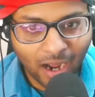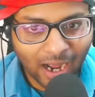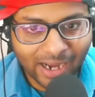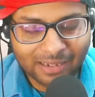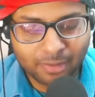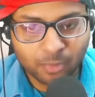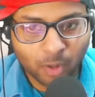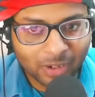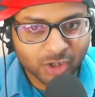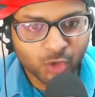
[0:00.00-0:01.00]
I have a
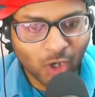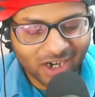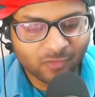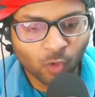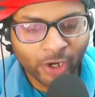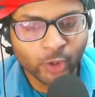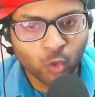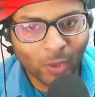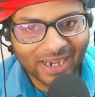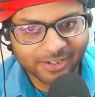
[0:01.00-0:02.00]
proper chart for you
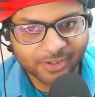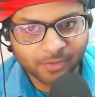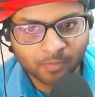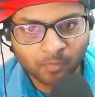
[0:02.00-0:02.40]
guys.